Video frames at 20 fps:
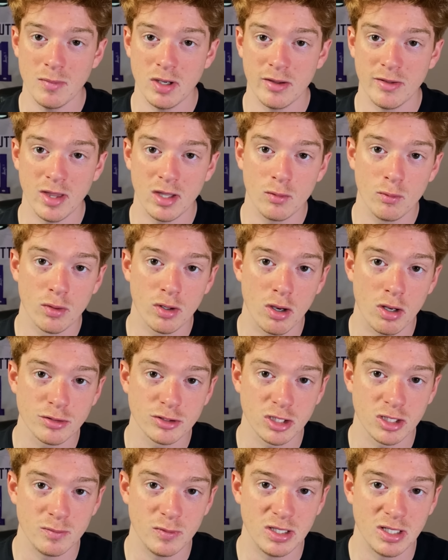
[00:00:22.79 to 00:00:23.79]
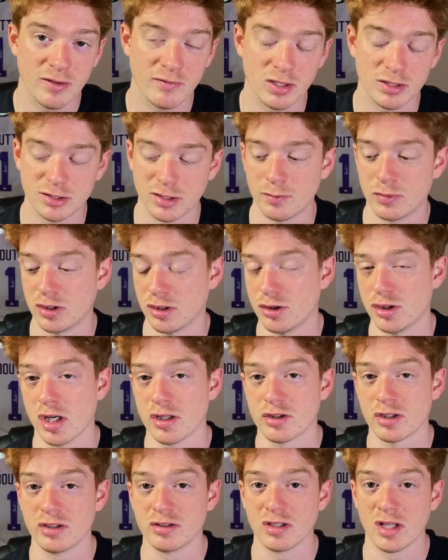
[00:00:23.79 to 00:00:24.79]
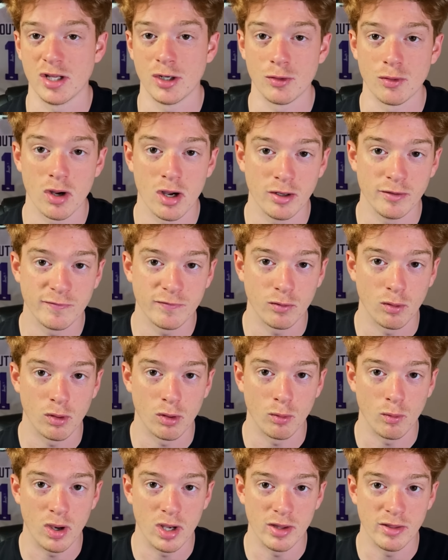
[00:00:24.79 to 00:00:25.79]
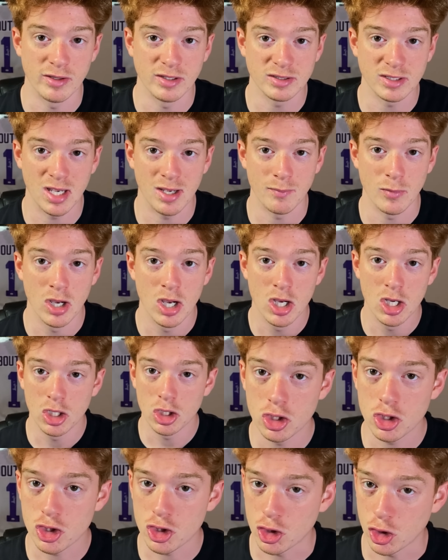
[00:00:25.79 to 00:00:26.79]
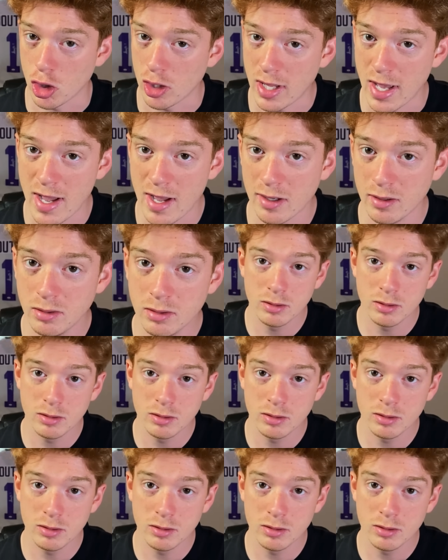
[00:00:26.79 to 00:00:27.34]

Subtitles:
And then we're also going to be giving some suggestions later on for what this game should add,